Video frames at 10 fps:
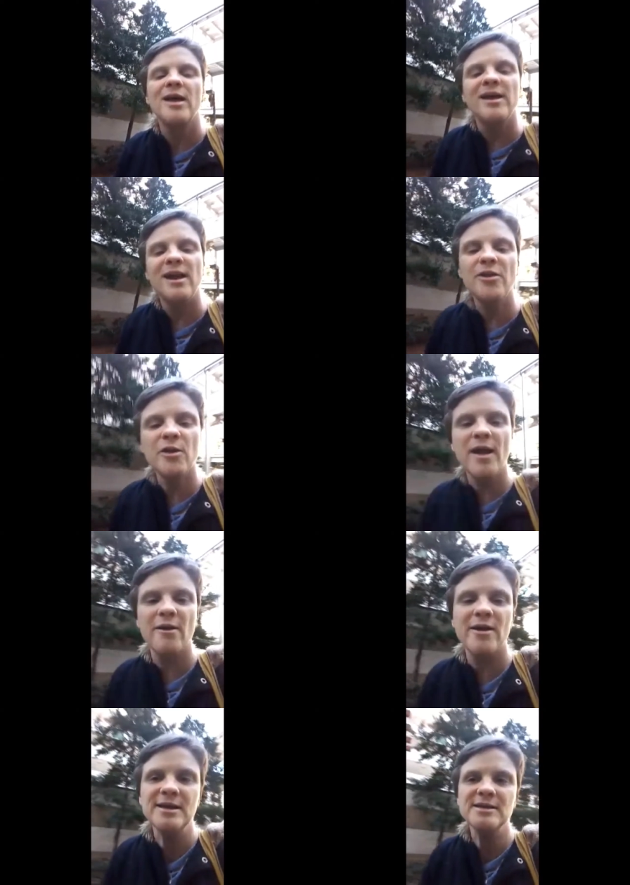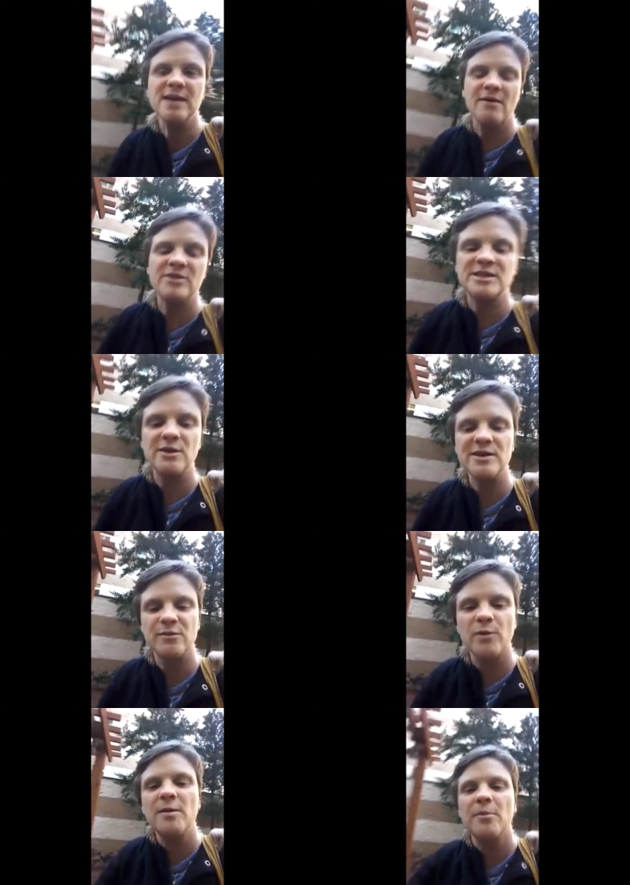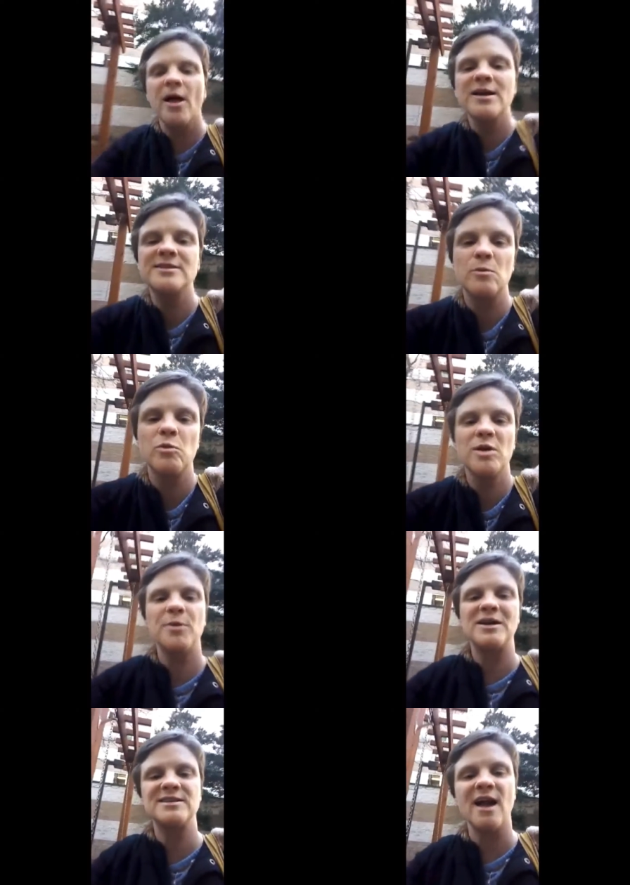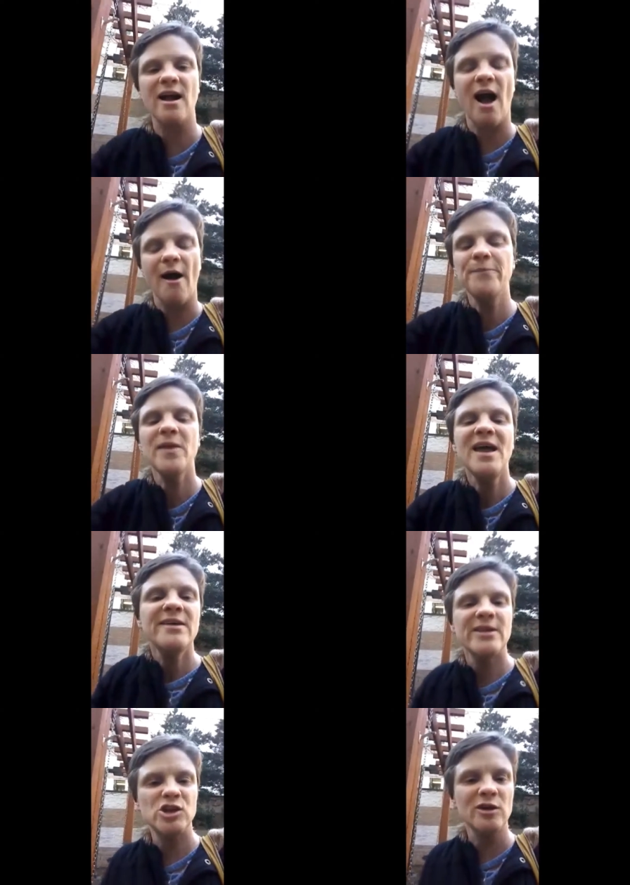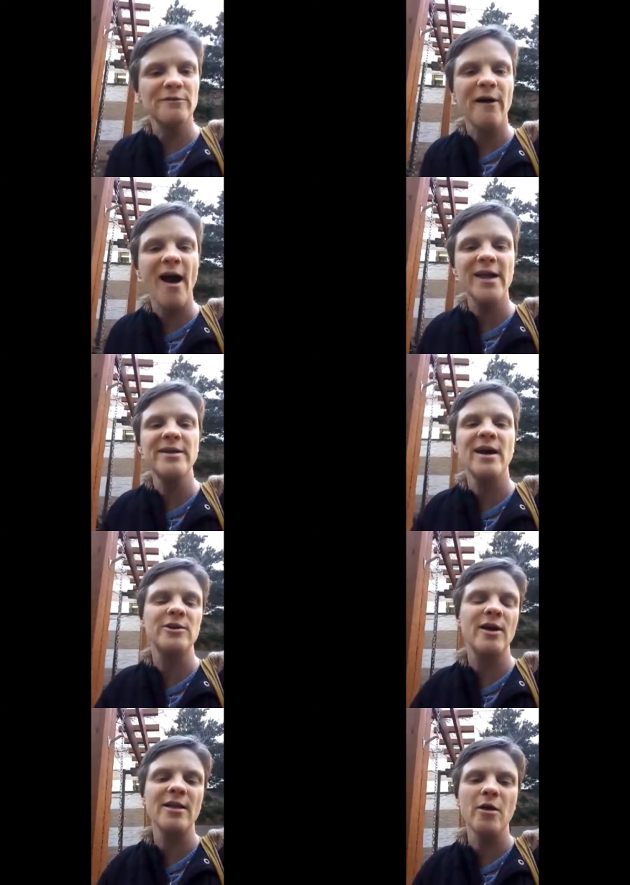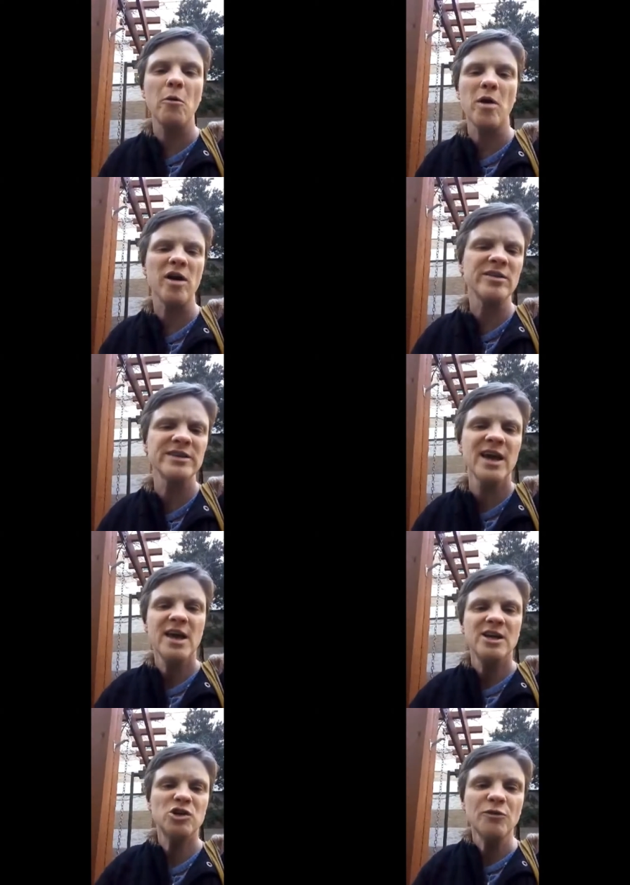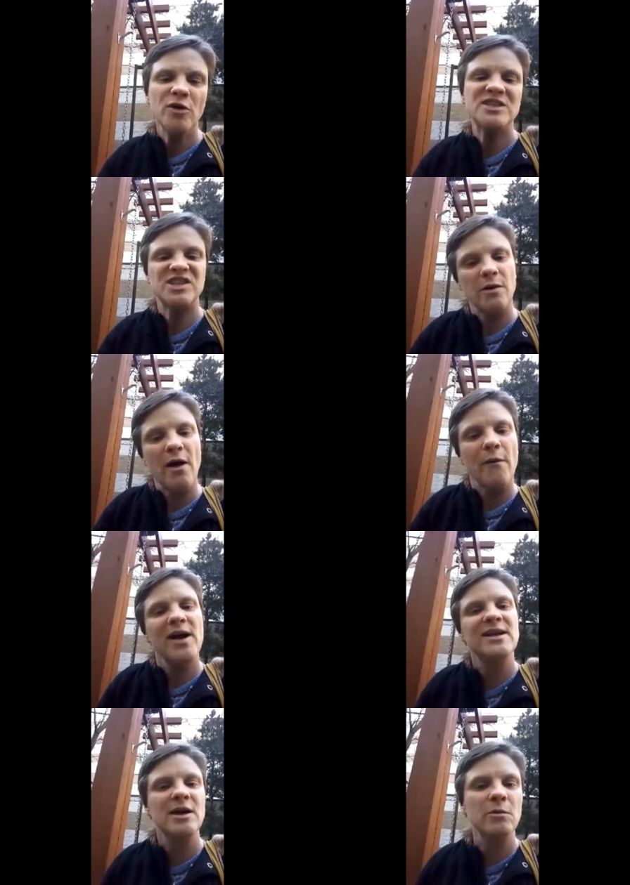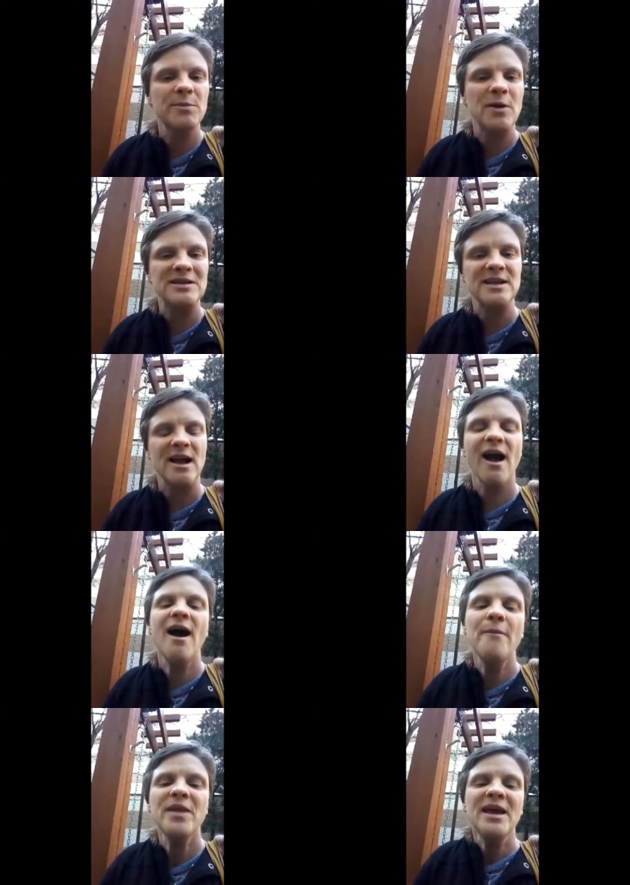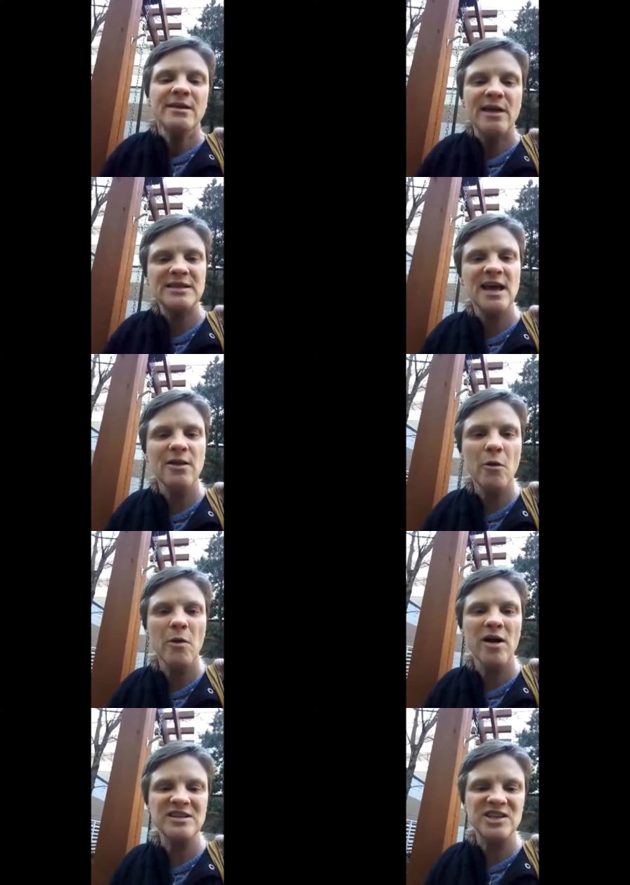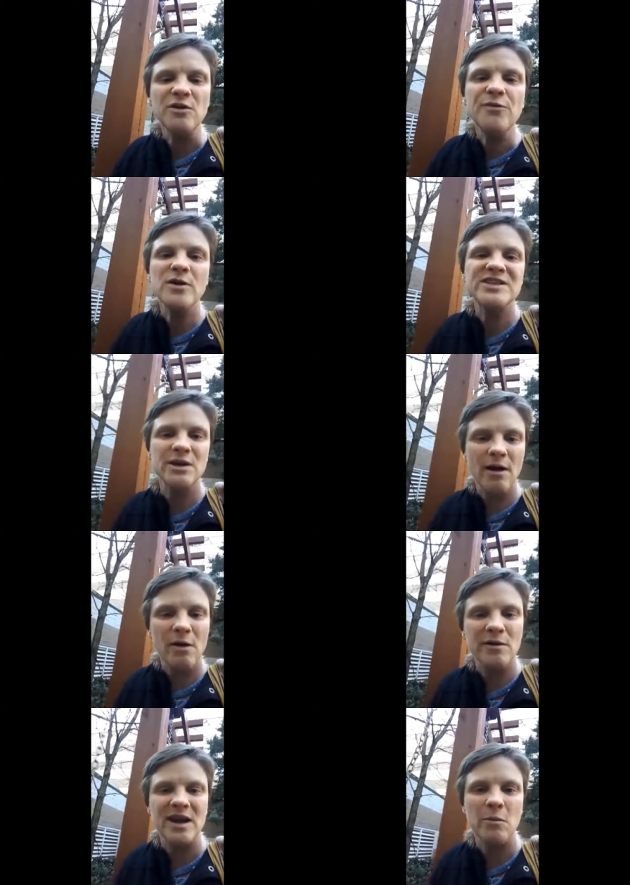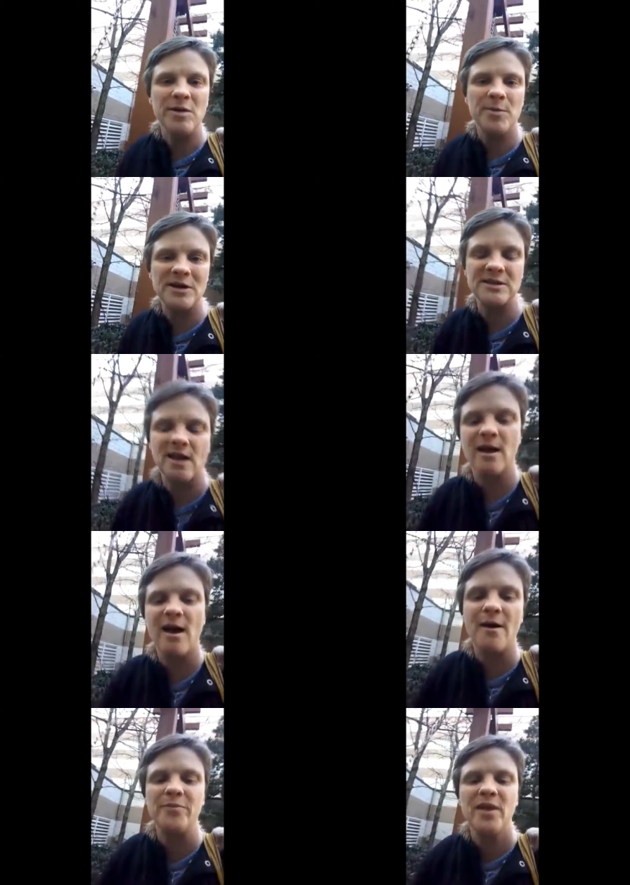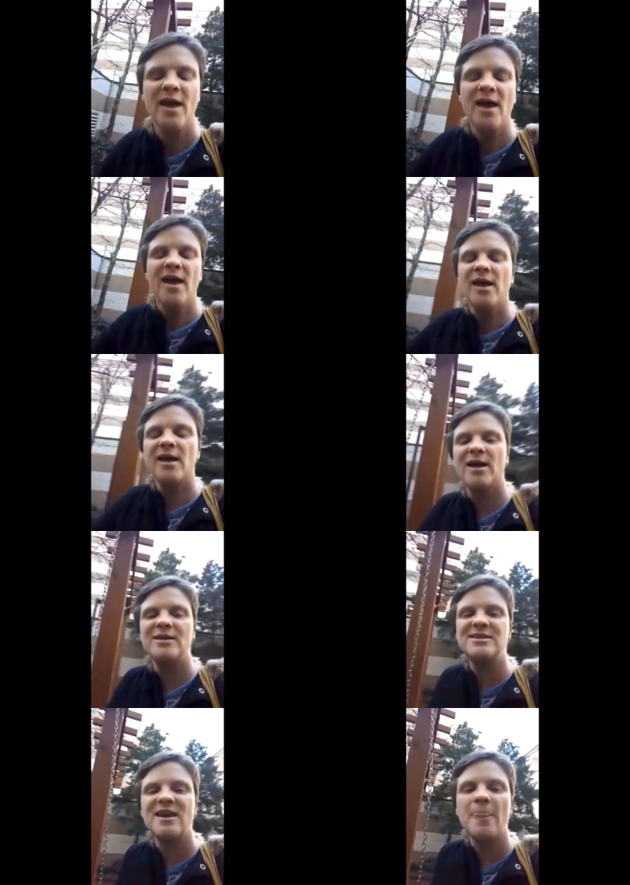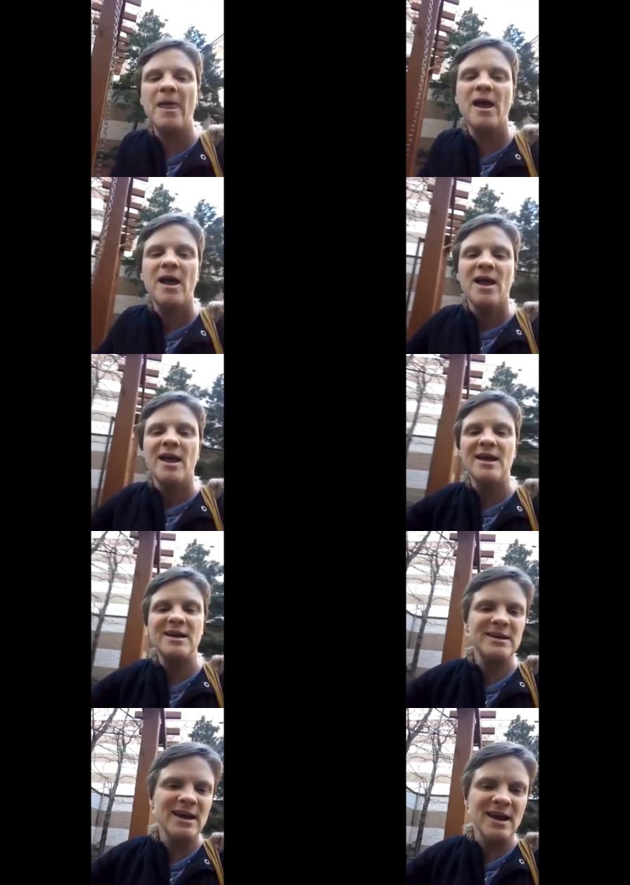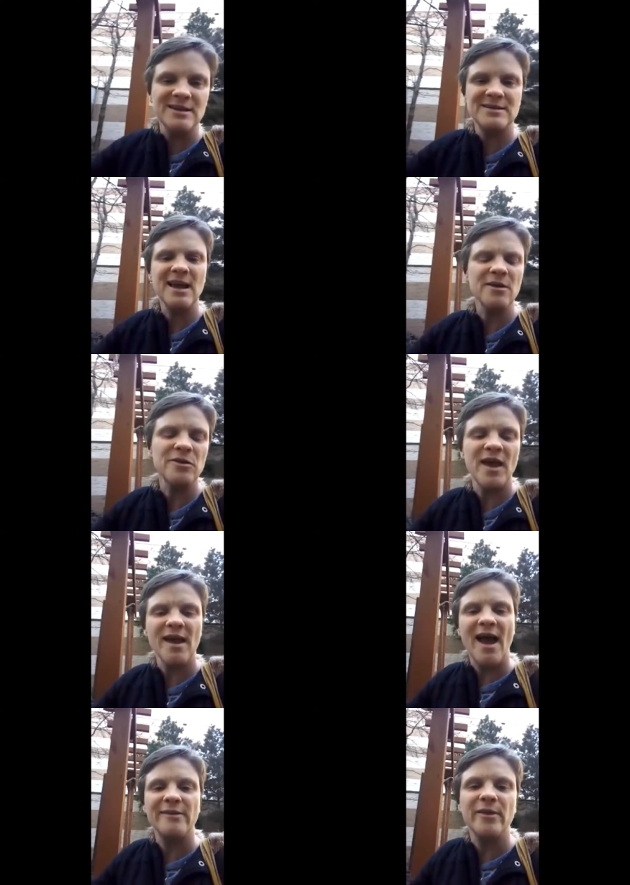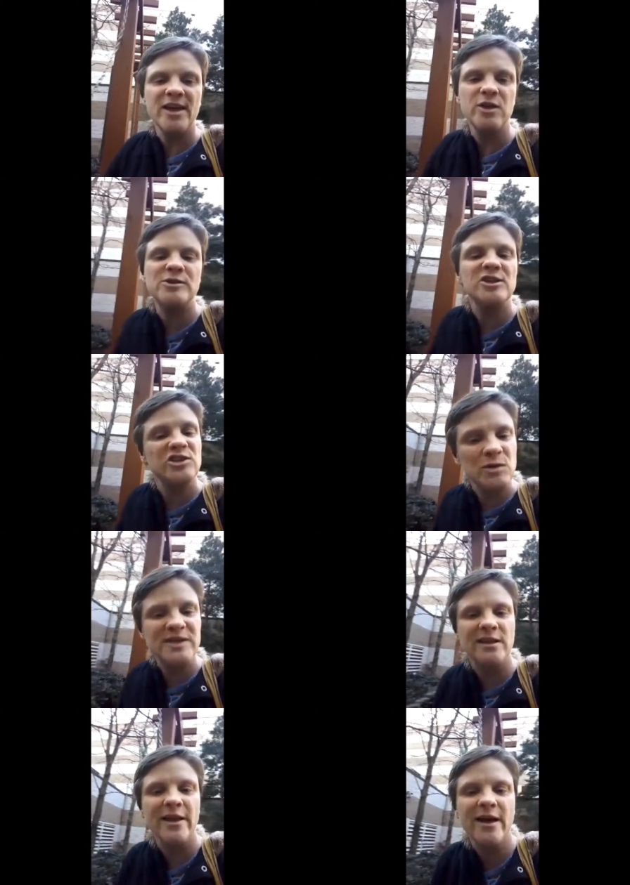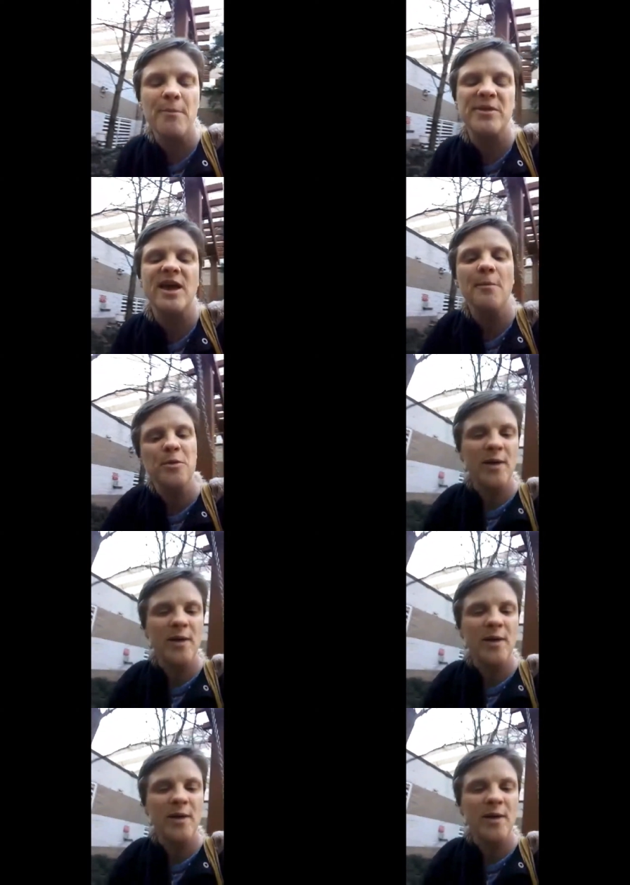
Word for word: In other areas. I have a series of written blogs on wordpress.com that you can find under Hello World 240.wordpress.com. That's Hello World 240.wordpress.com. And a, a uh, second thing I'd like you to do is click up in the upper